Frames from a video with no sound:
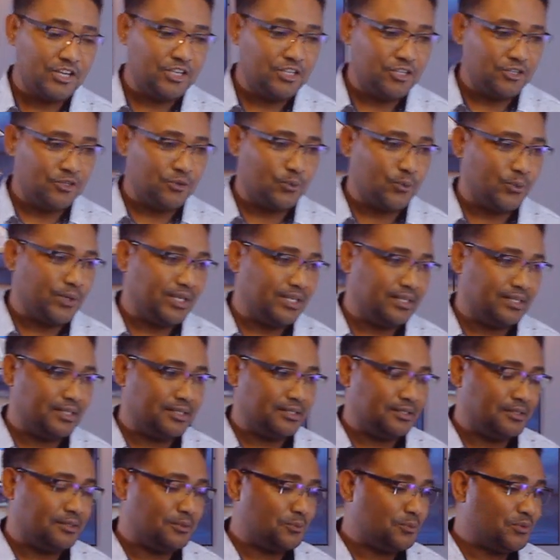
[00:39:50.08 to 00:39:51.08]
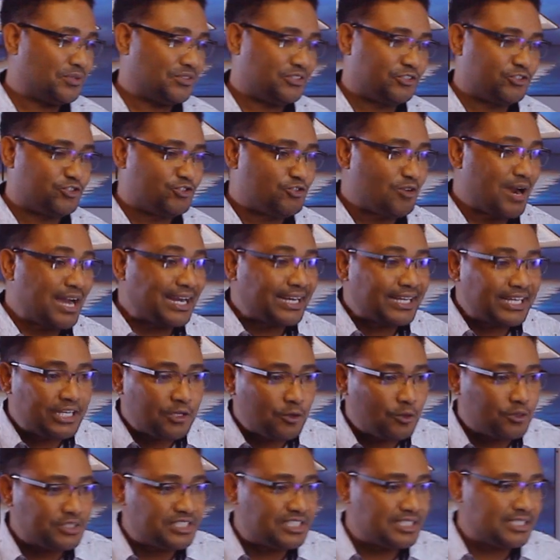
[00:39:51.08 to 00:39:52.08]
With drunken
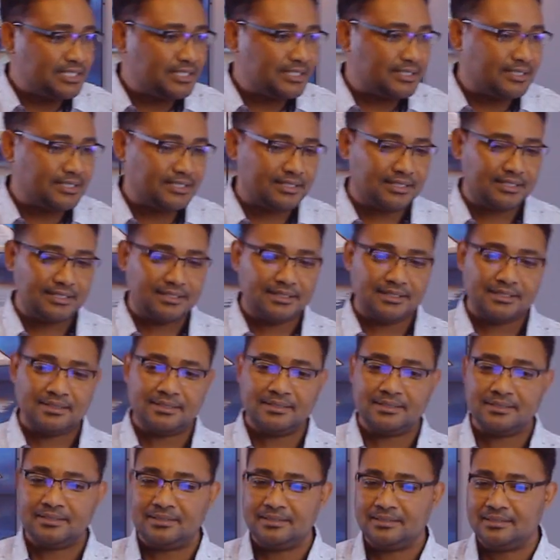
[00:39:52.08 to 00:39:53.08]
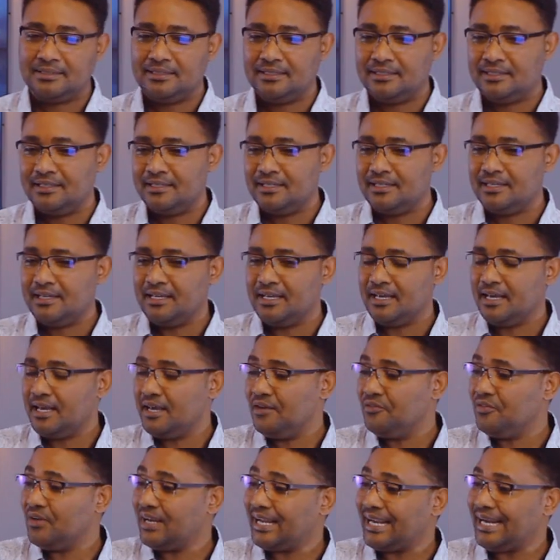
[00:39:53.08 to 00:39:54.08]
orgies
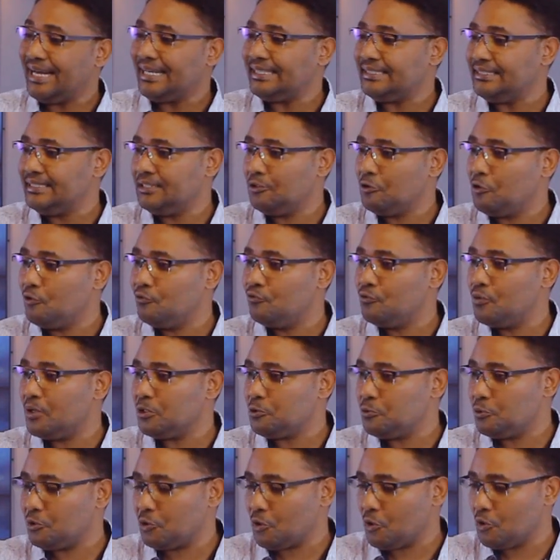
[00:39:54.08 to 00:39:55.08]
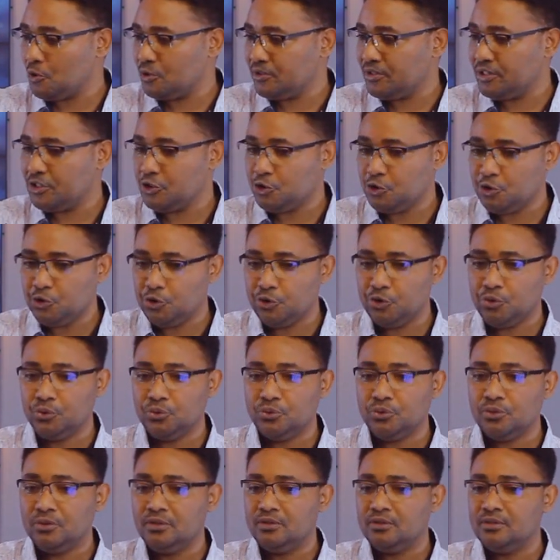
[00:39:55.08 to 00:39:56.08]
and the cutting of what we call the
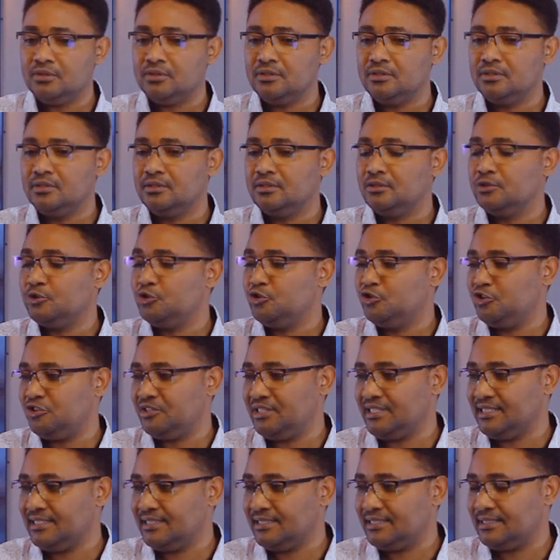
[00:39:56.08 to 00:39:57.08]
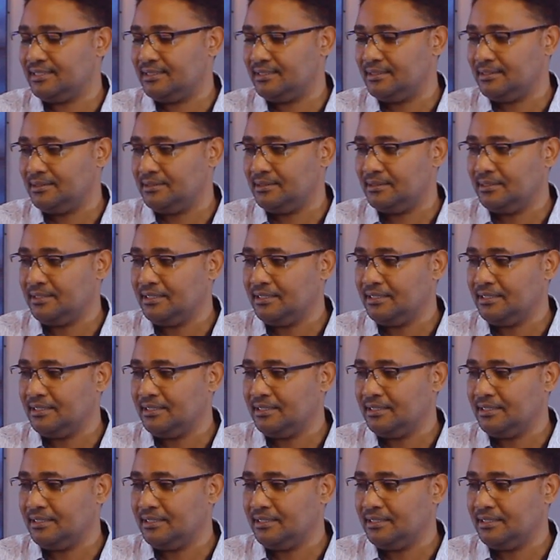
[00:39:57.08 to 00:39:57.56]
Yule trees.